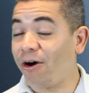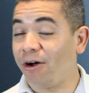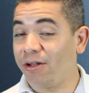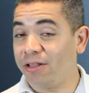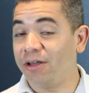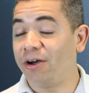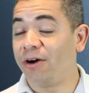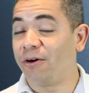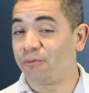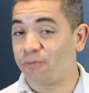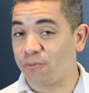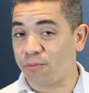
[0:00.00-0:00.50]

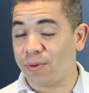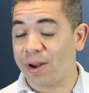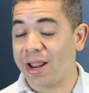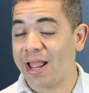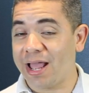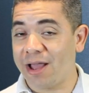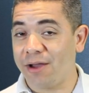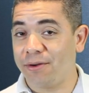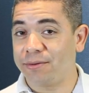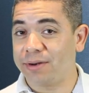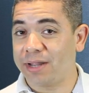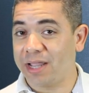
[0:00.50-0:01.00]
all
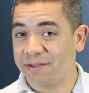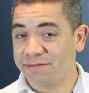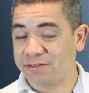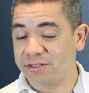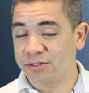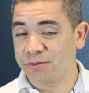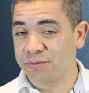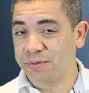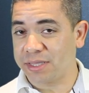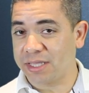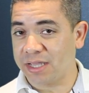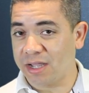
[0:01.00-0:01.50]
around have
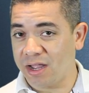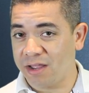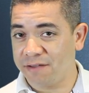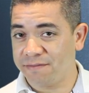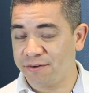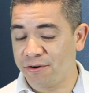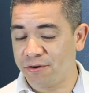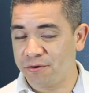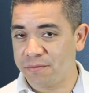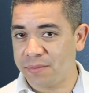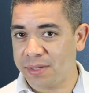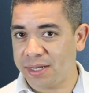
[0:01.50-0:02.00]
to do with the
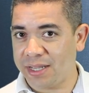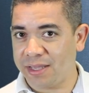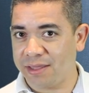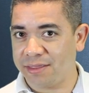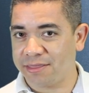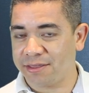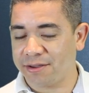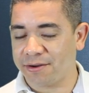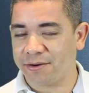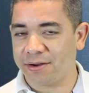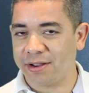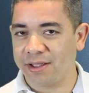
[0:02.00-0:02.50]
iPhone mini.
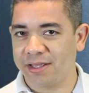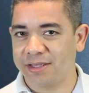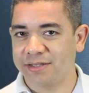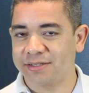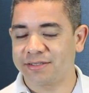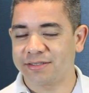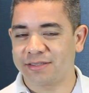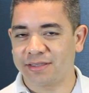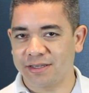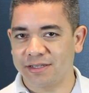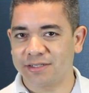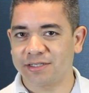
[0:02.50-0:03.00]
There
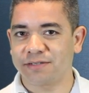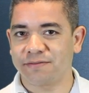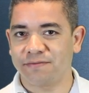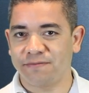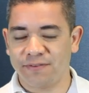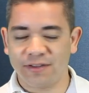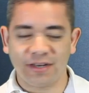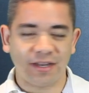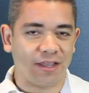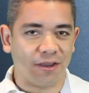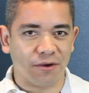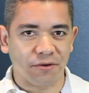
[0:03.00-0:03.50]
is this
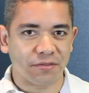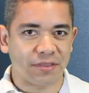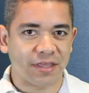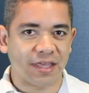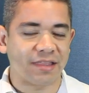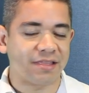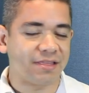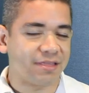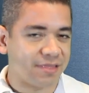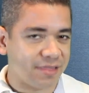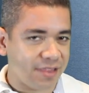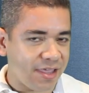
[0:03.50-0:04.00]
video
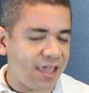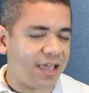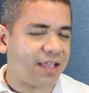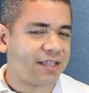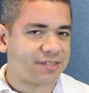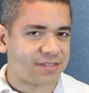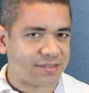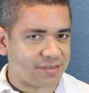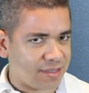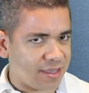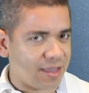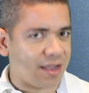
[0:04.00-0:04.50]
that
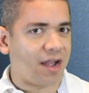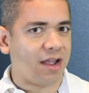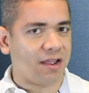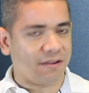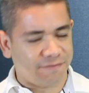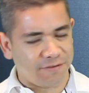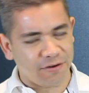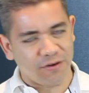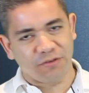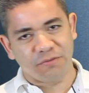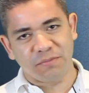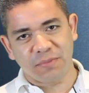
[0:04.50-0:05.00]
leaks the
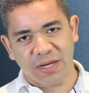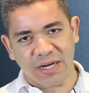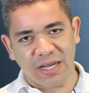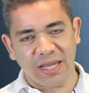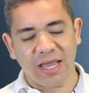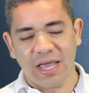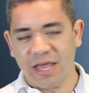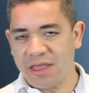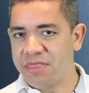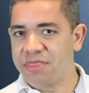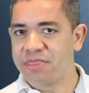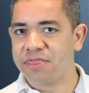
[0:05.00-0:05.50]
iPhone
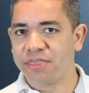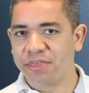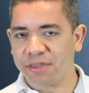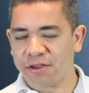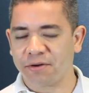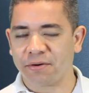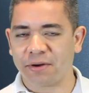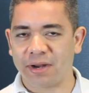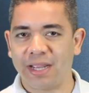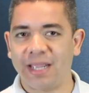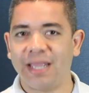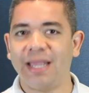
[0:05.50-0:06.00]
mini in
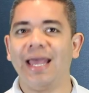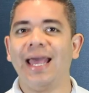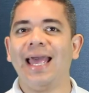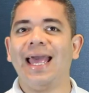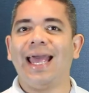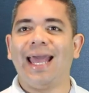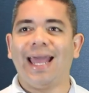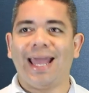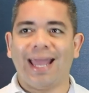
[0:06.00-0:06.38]
theory,